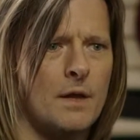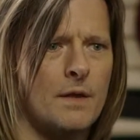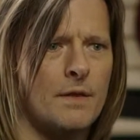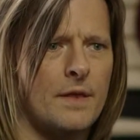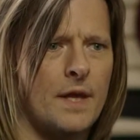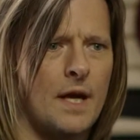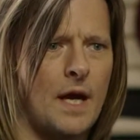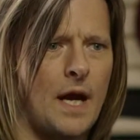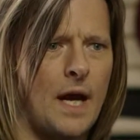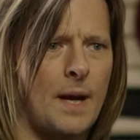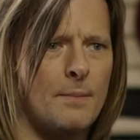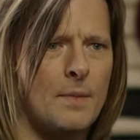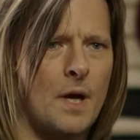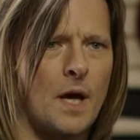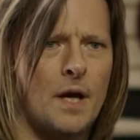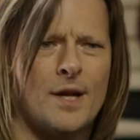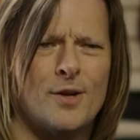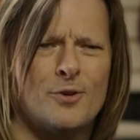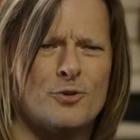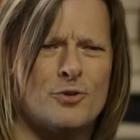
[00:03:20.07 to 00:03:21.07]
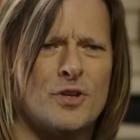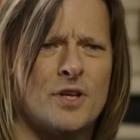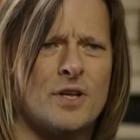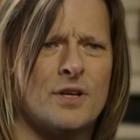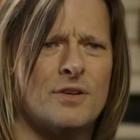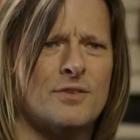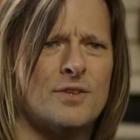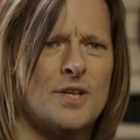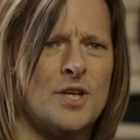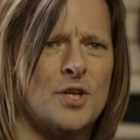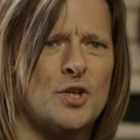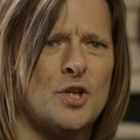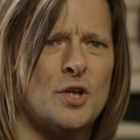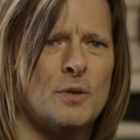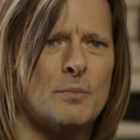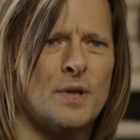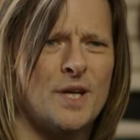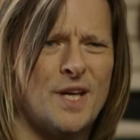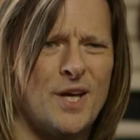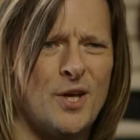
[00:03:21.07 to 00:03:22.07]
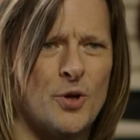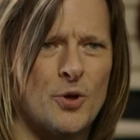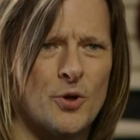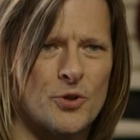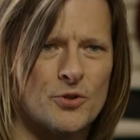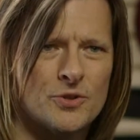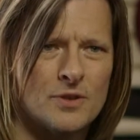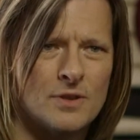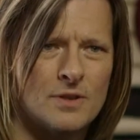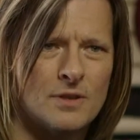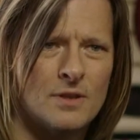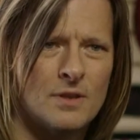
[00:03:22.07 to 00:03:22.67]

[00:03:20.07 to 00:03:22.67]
that I'm not interested in teaching beginners.